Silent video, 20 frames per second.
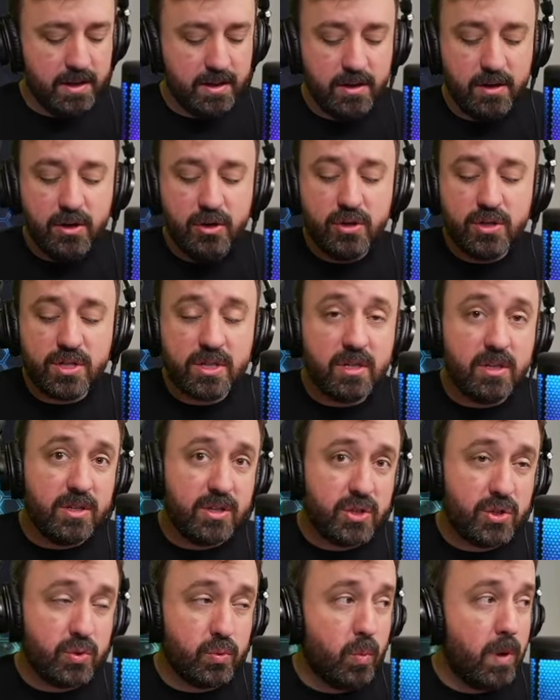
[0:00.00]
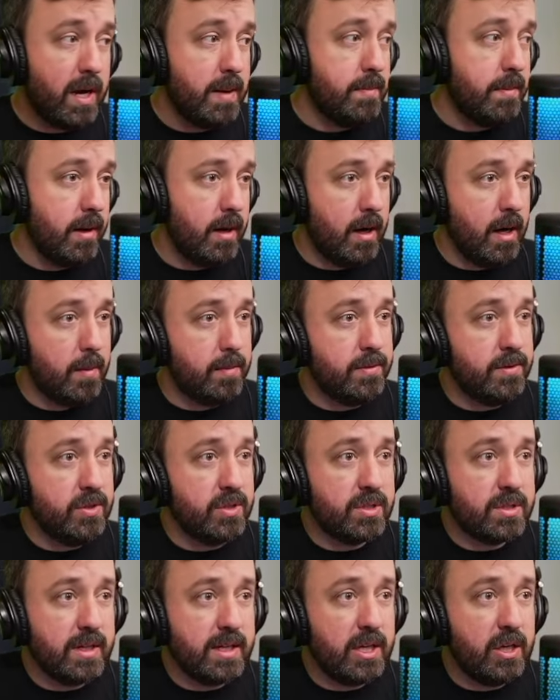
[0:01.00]
and then you're just going to swipe up
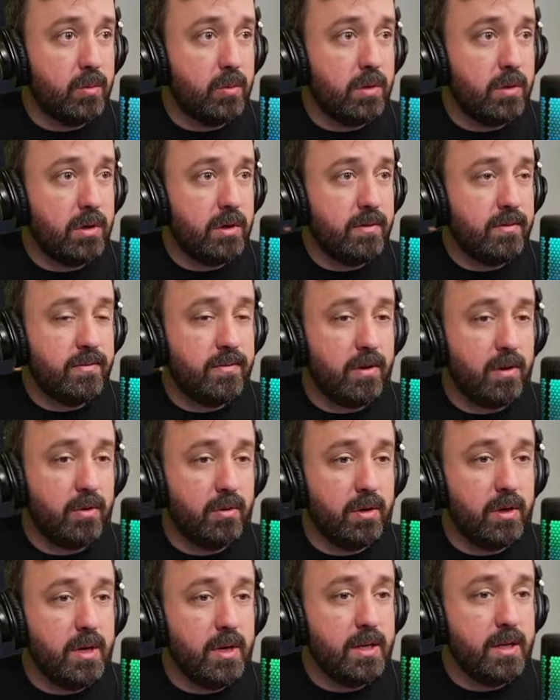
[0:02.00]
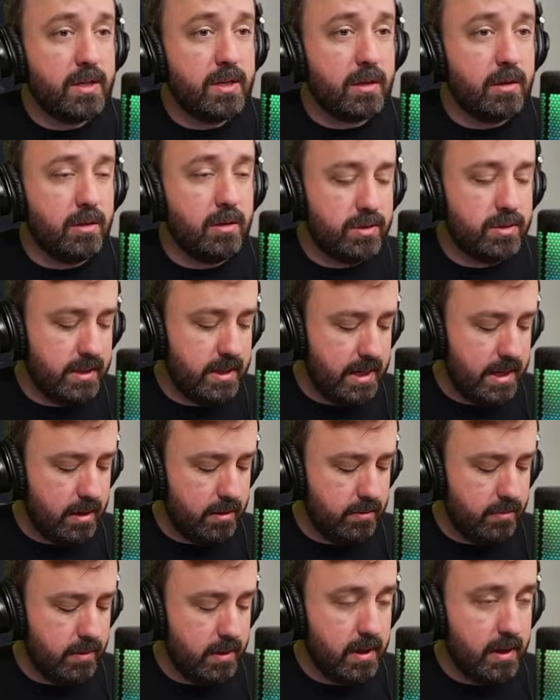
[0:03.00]
just like you would on a phone to close it
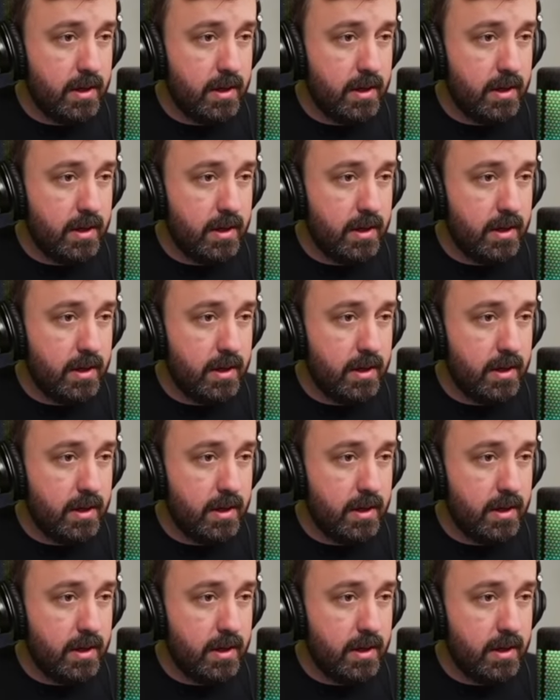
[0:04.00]
out.